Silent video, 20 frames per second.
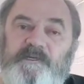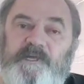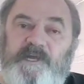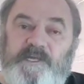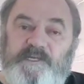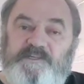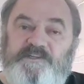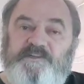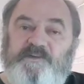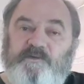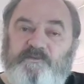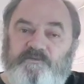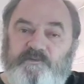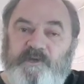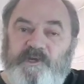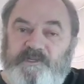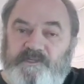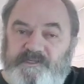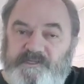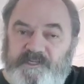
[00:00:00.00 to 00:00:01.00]
and still
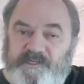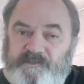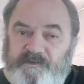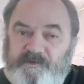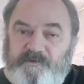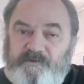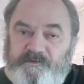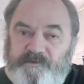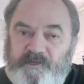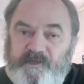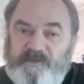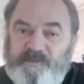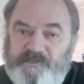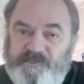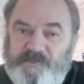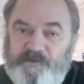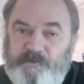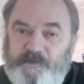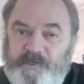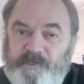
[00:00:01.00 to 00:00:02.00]
try and sit there and tell
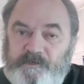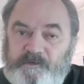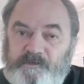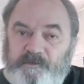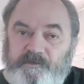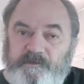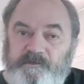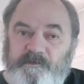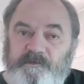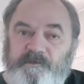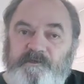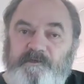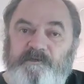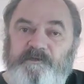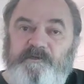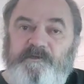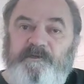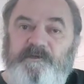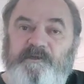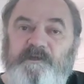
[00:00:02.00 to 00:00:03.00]
us you care?
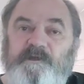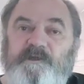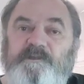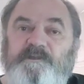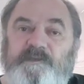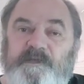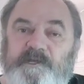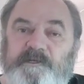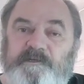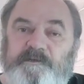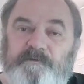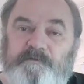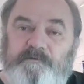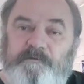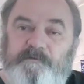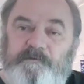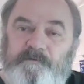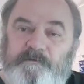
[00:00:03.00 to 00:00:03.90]
Thank you.